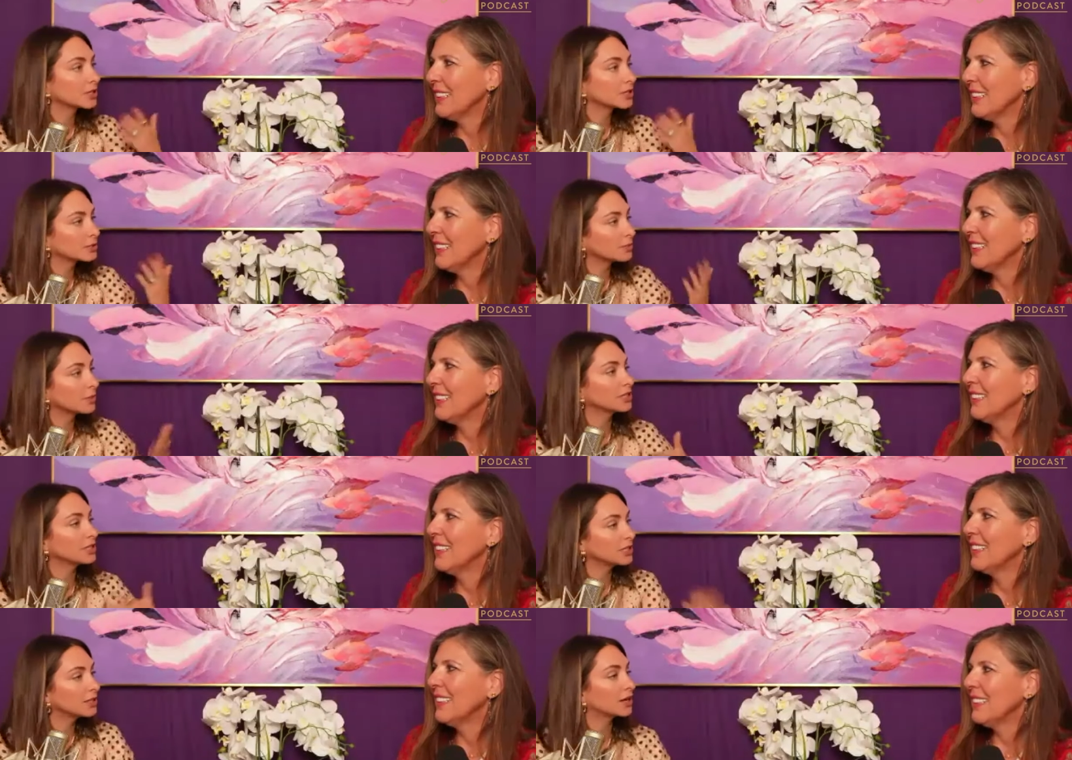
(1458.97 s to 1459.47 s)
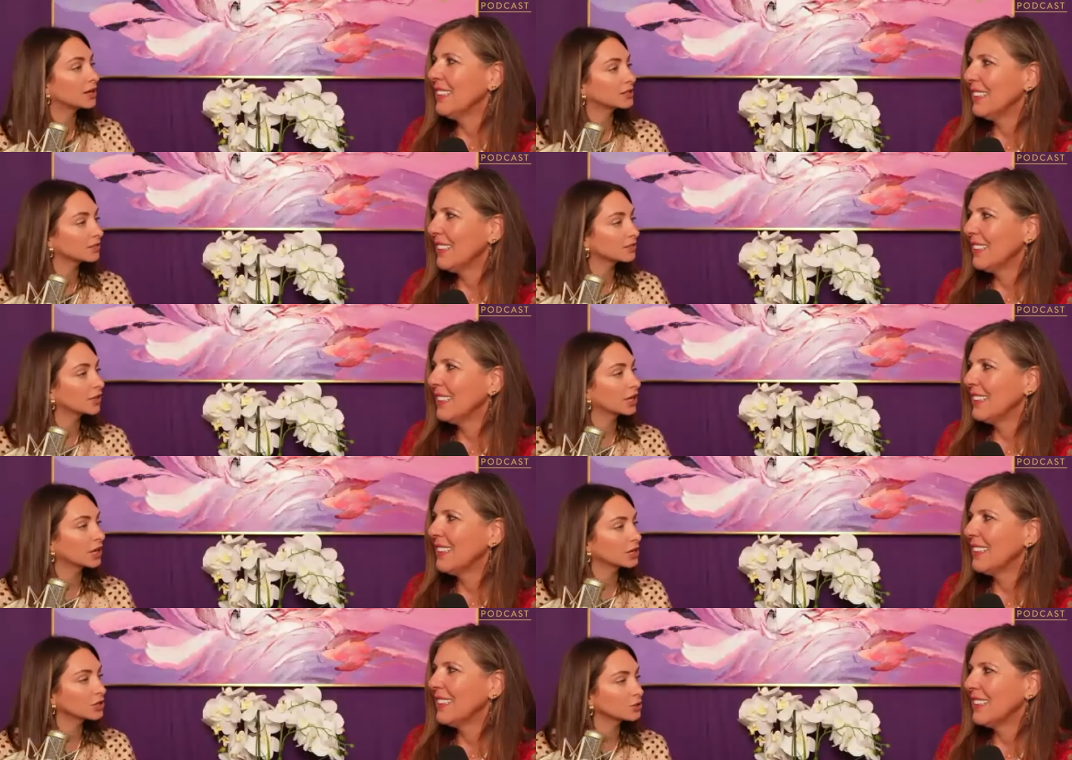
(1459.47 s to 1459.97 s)
Speaker 1: because my
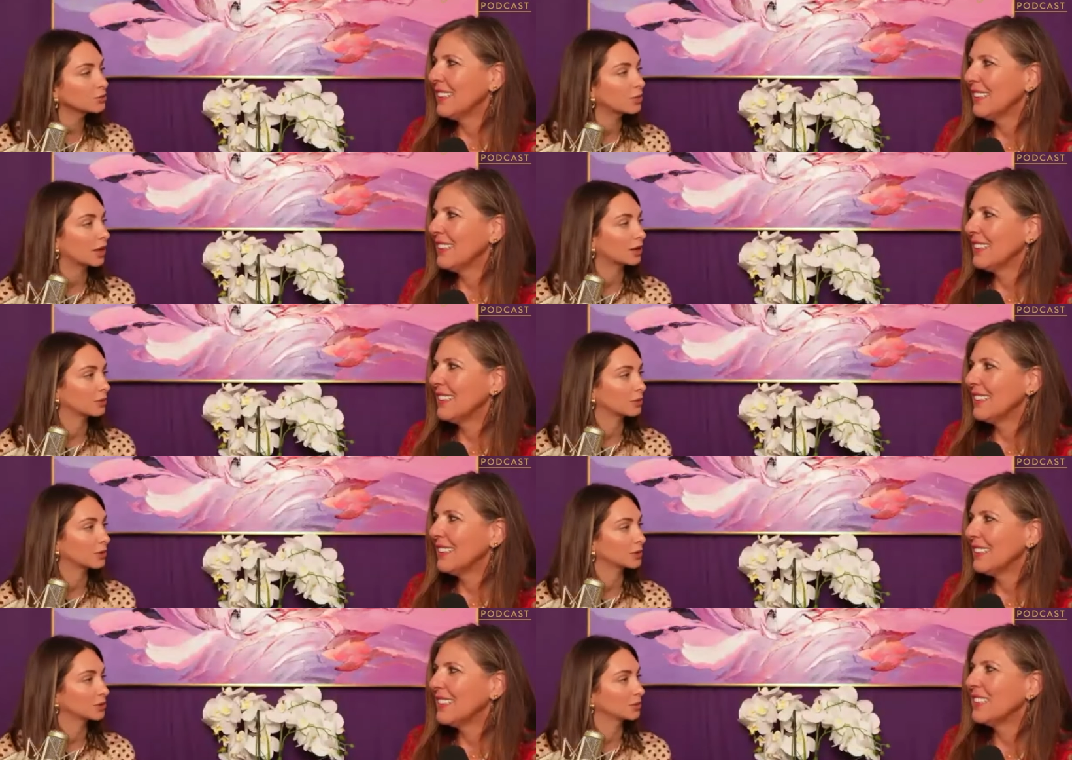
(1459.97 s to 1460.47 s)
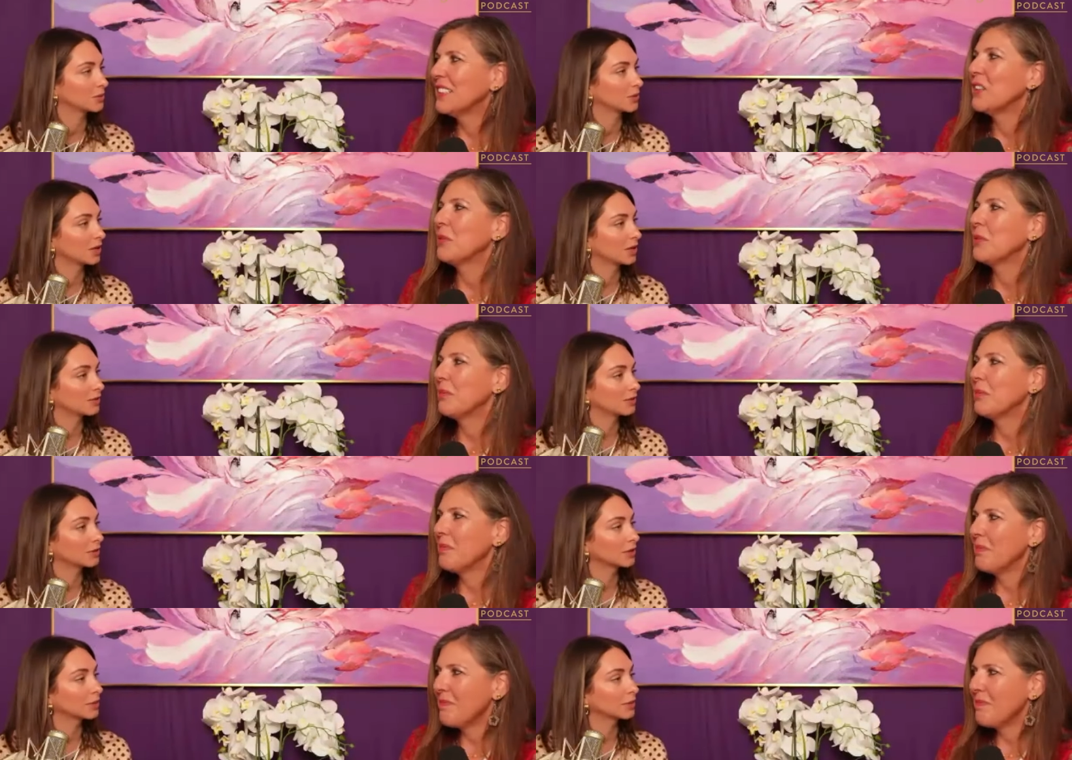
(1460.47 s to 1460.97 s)
detoxification pathways are
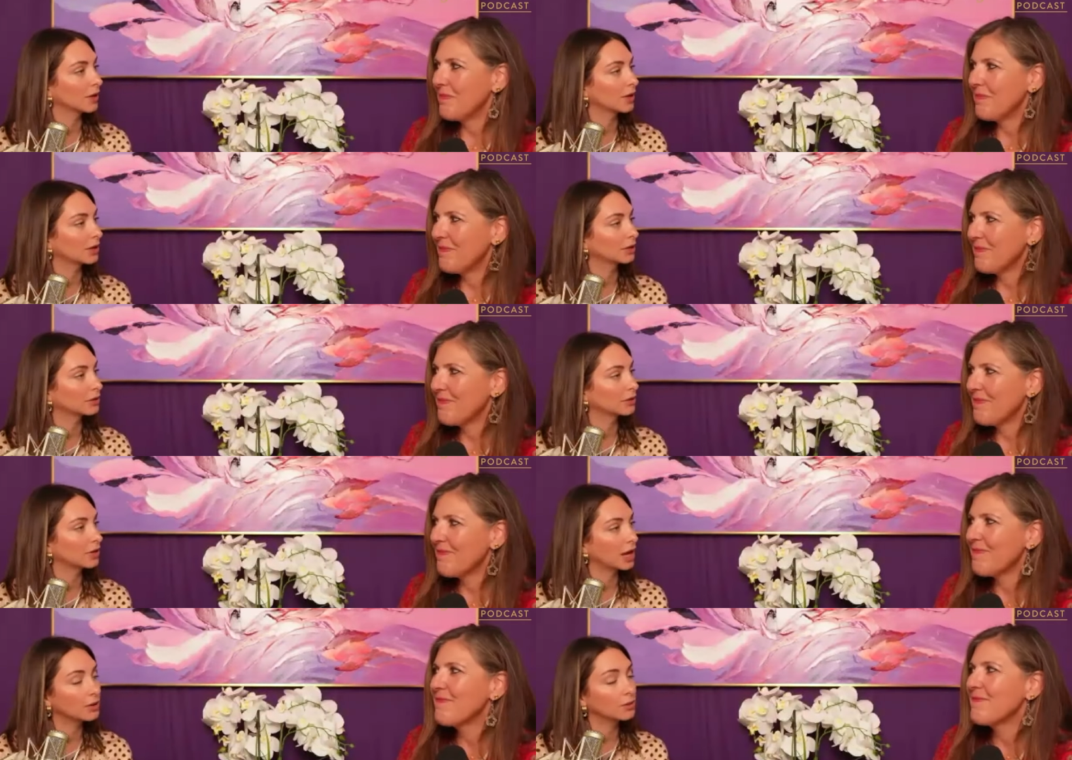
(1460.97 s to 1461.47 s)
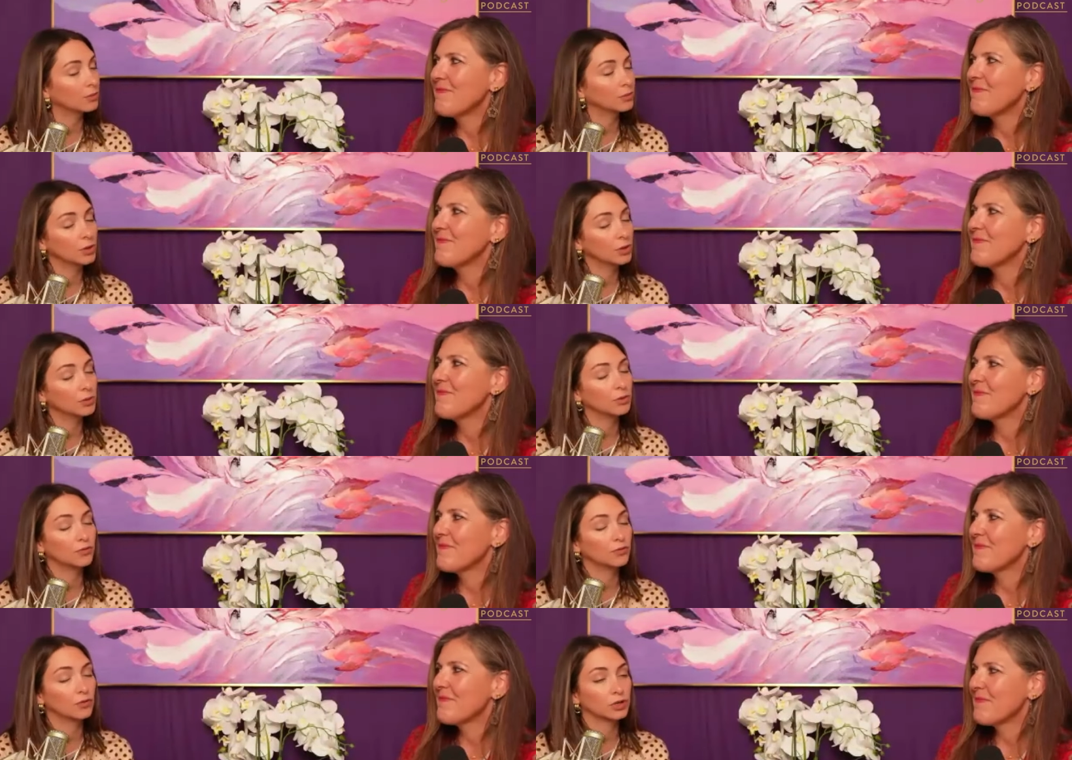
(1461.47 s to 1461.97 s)
working really well. And
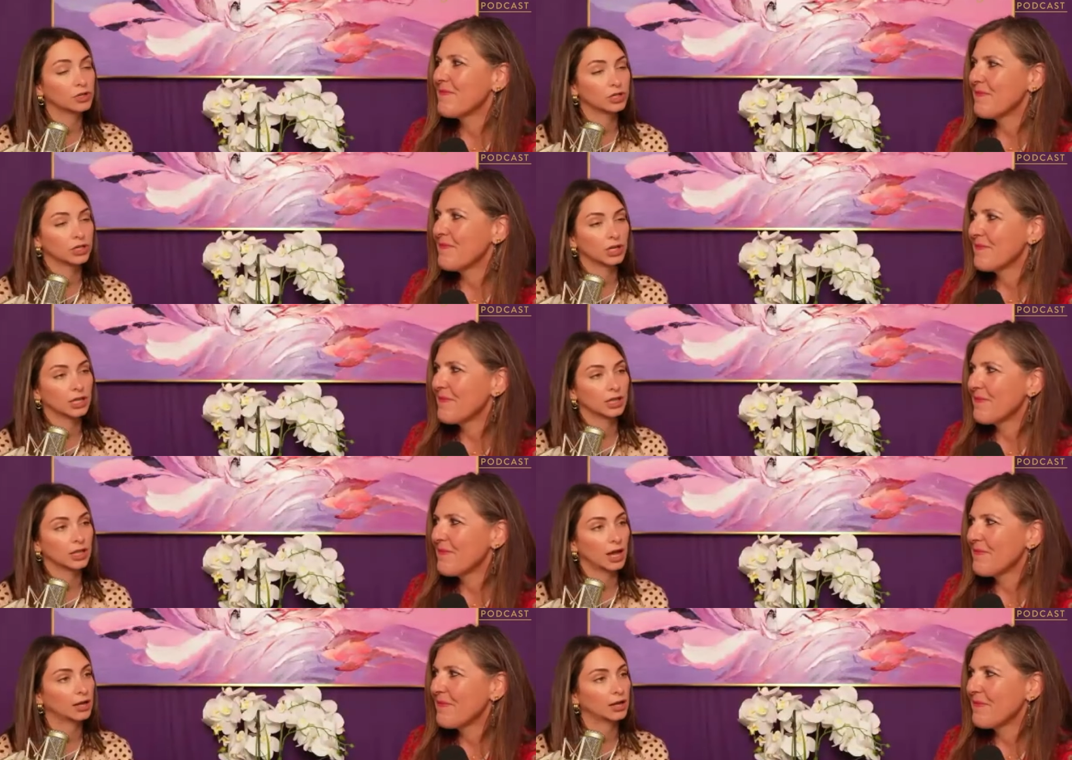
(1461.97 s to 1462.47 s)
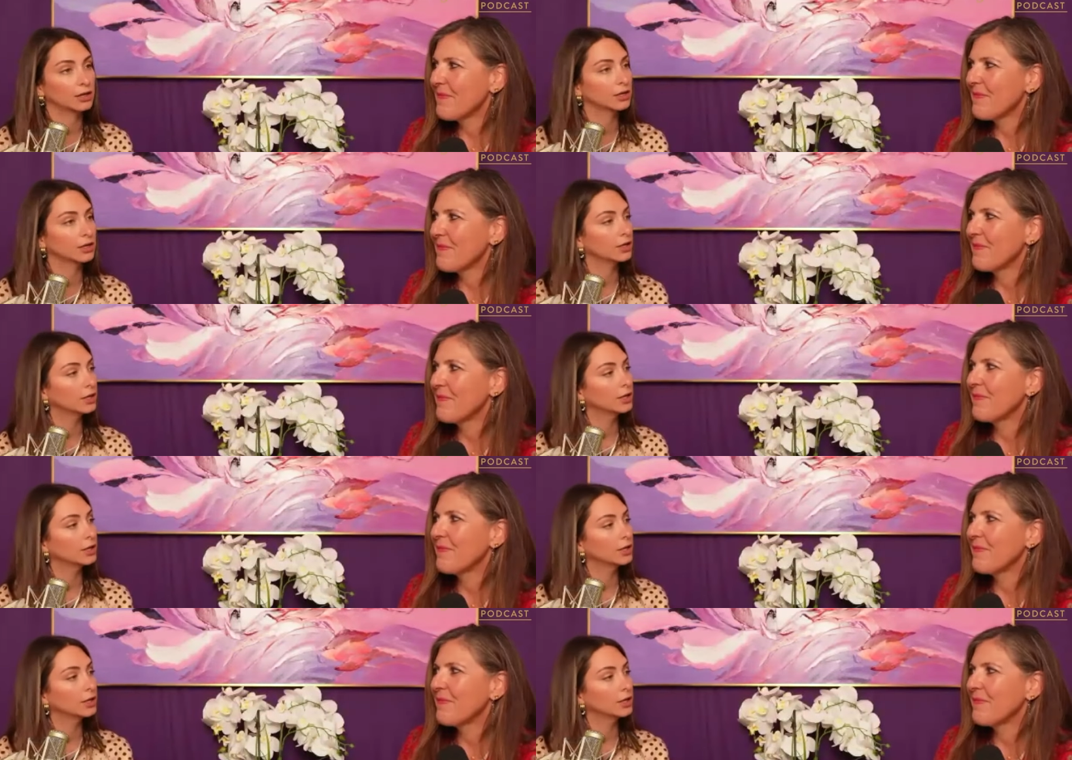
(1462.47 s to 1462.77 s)
we were fortunate in that.